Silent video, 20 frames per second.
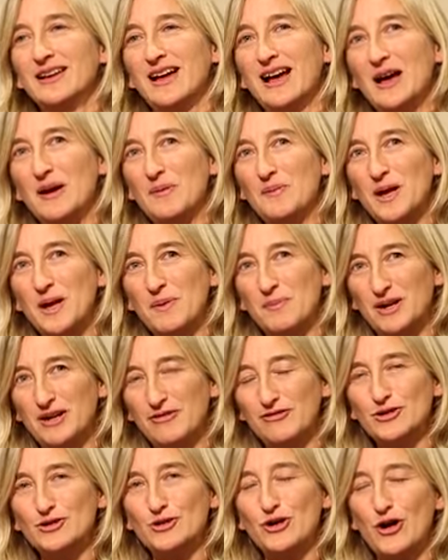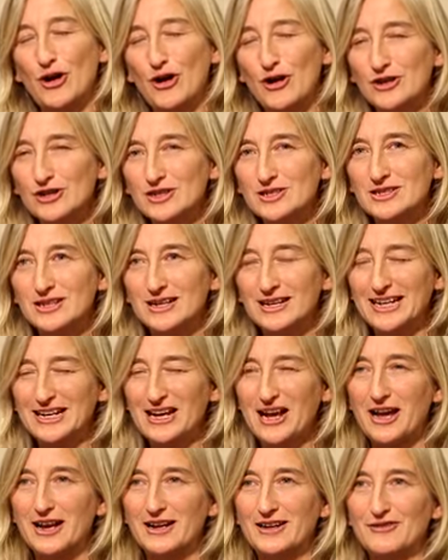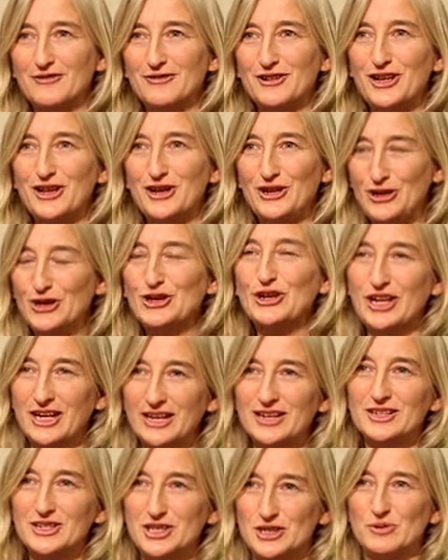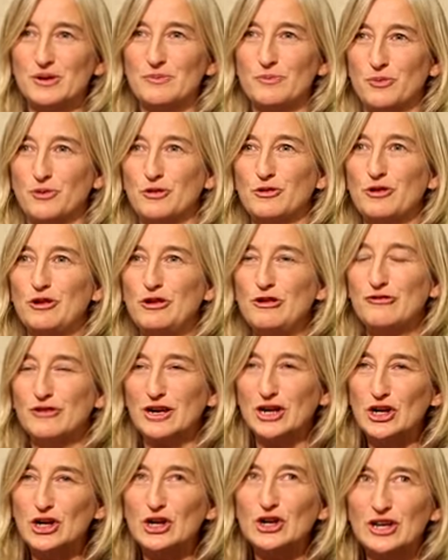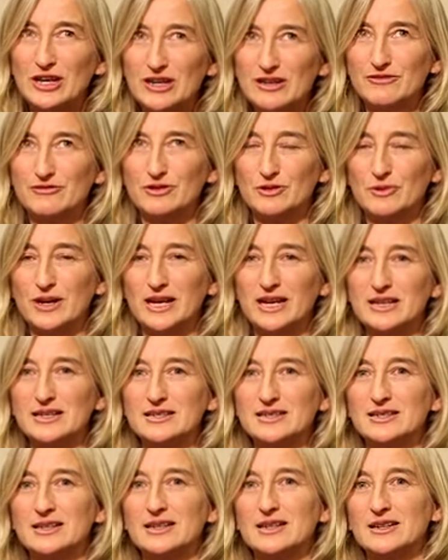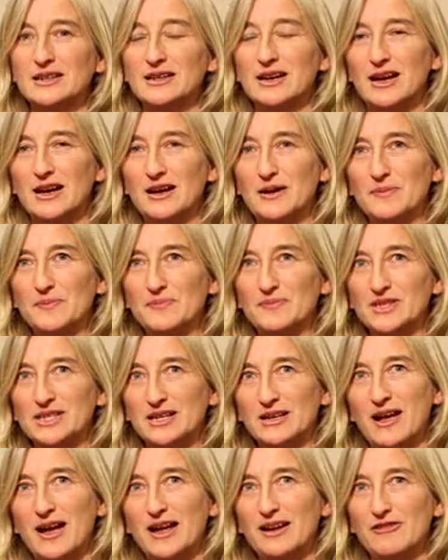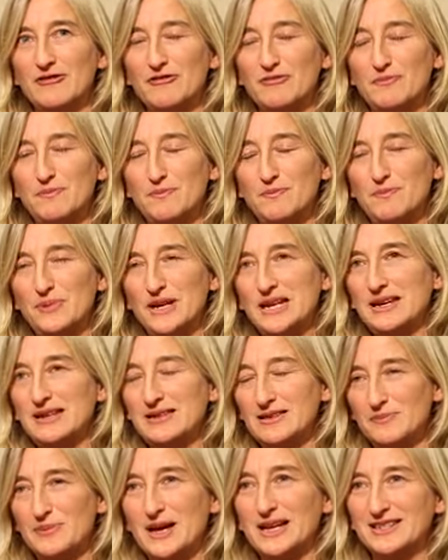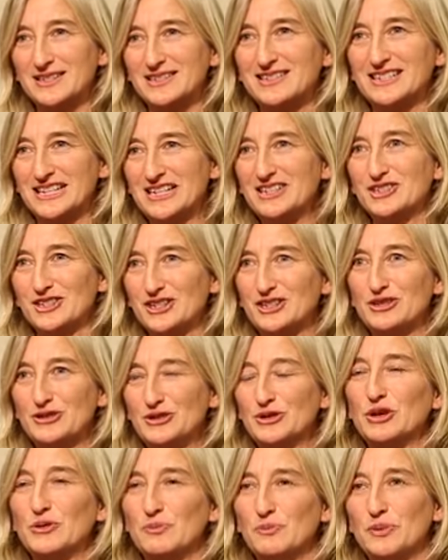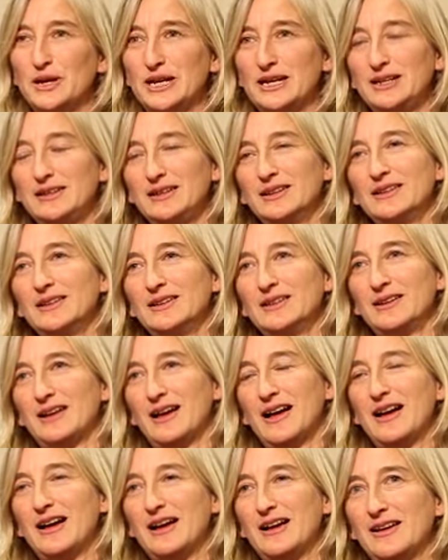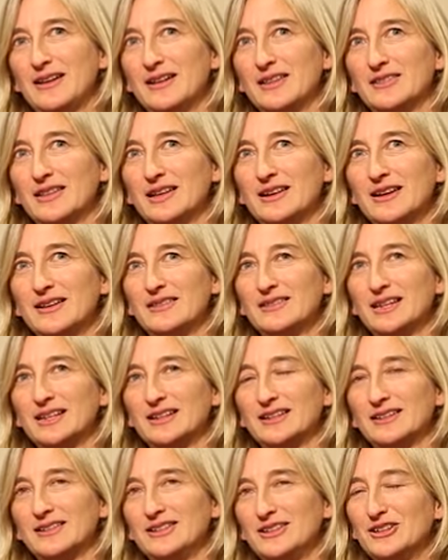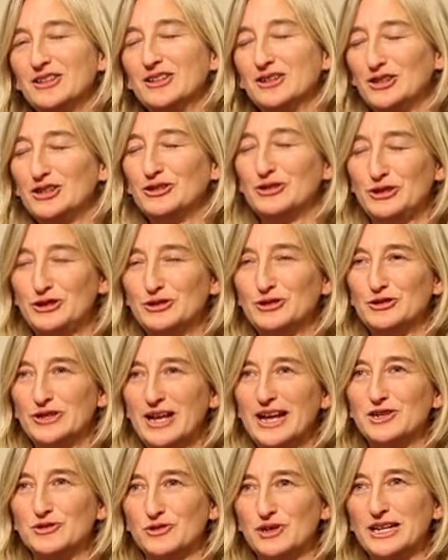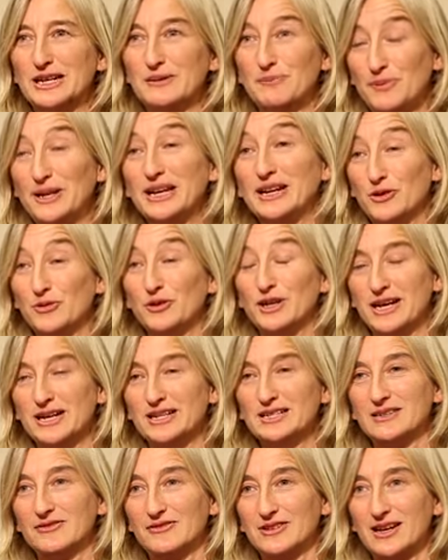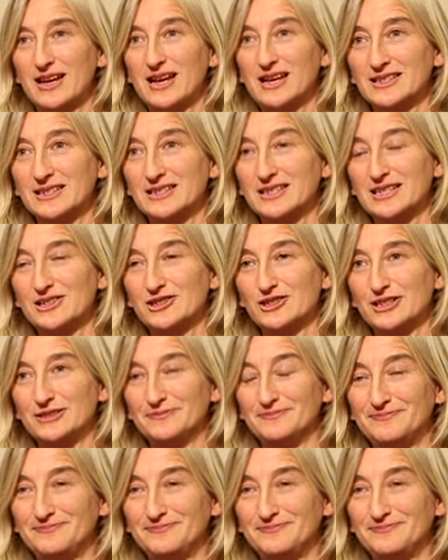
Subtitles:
But if you're constantly kind of looking to improve and looking for ways to kind of be the best teacher you can be, then I think you're naturally being creative as a teacher.